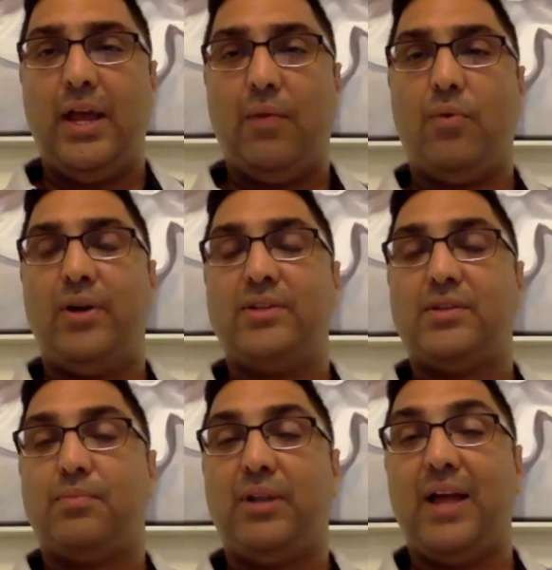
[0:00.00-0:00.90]
And what is the
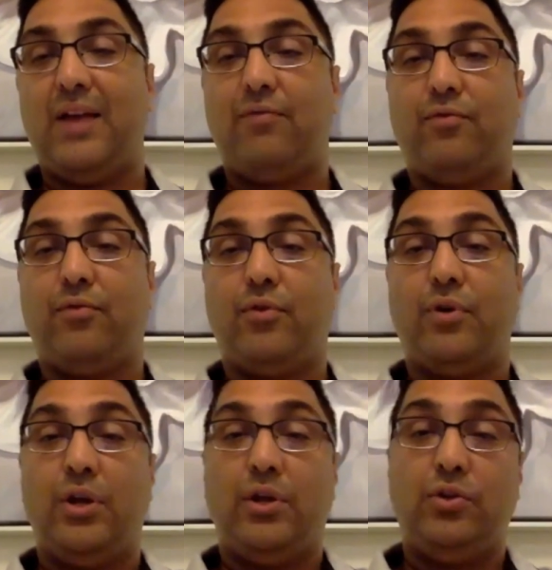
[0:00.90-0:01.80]
plan
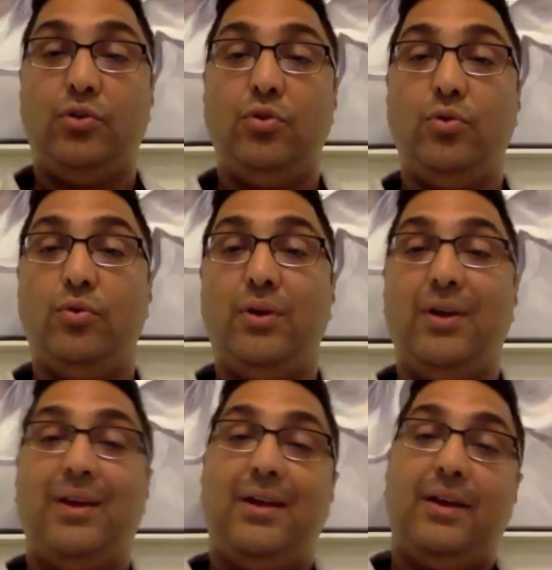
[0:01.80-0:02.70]
for you
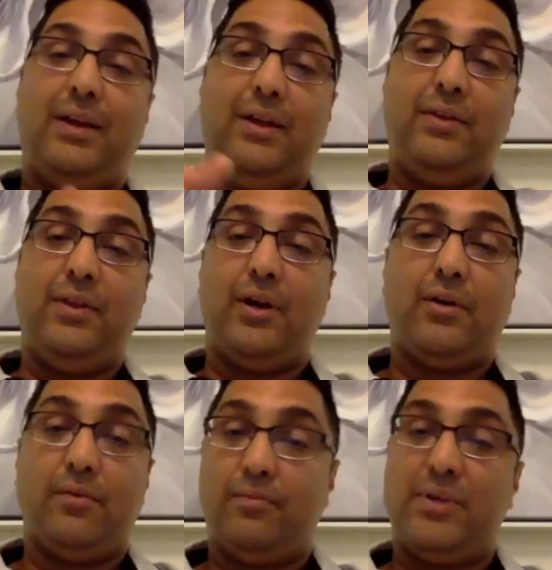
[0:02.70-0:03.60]
in
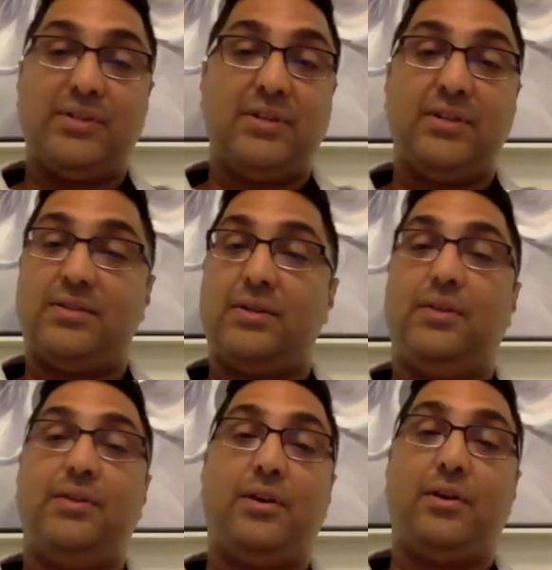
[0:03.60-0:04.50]
their business,
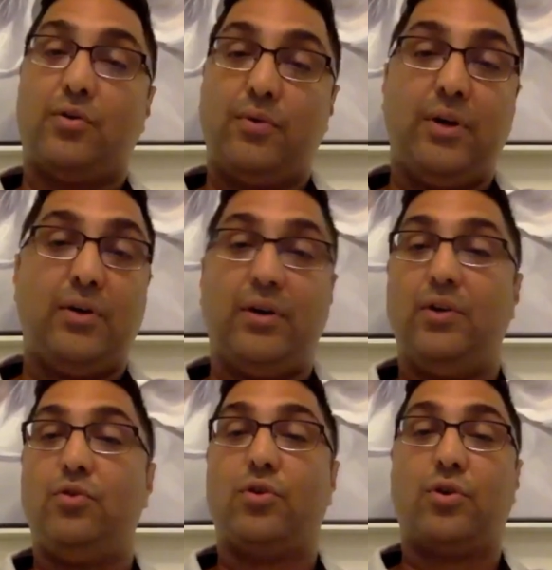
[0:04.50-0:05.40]
in their career,
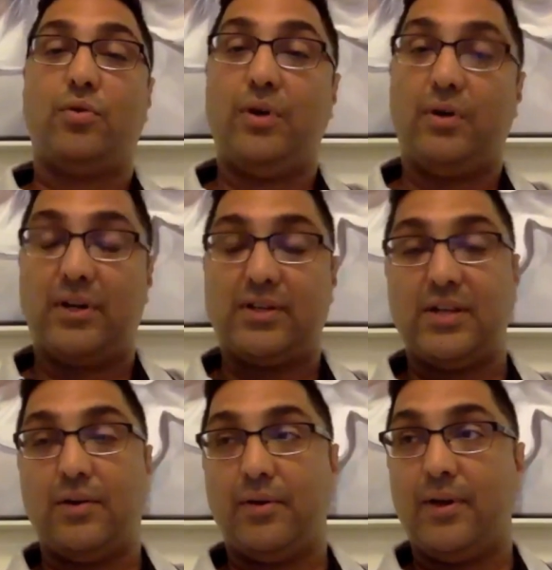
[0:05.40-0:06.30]
in your career,
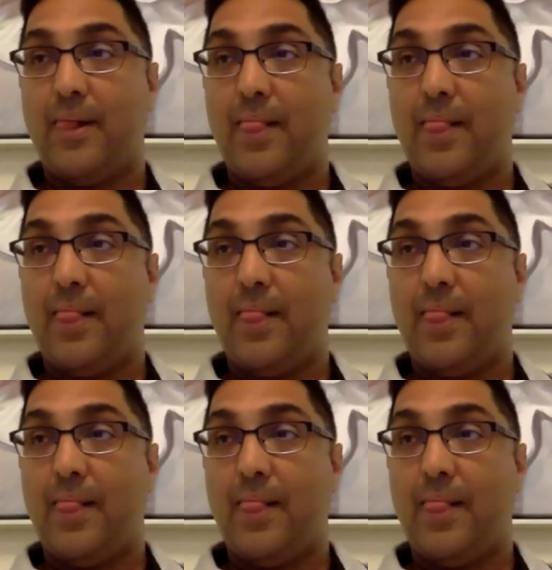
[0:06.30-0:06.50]
etc.?